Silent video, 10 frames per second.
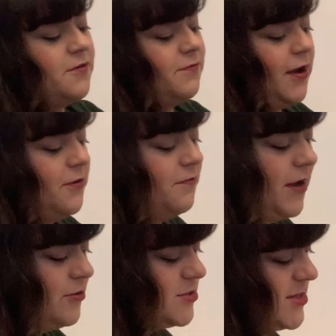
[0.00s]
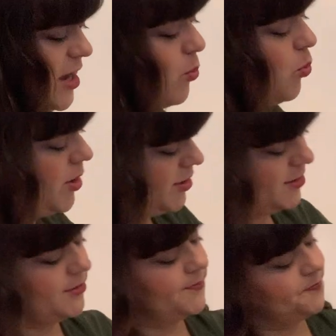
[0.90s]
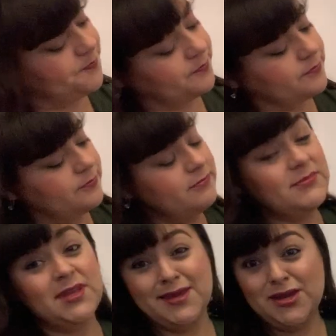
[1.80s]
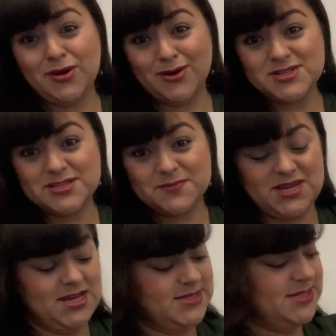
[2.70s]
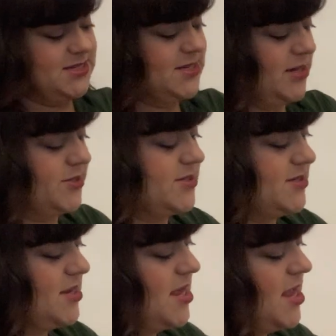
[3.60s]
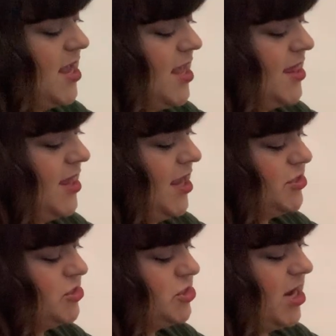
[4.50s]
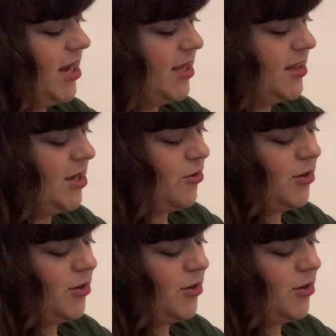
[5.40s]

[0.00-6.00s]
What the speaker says: Firefighters at work. Here are some key details. They check their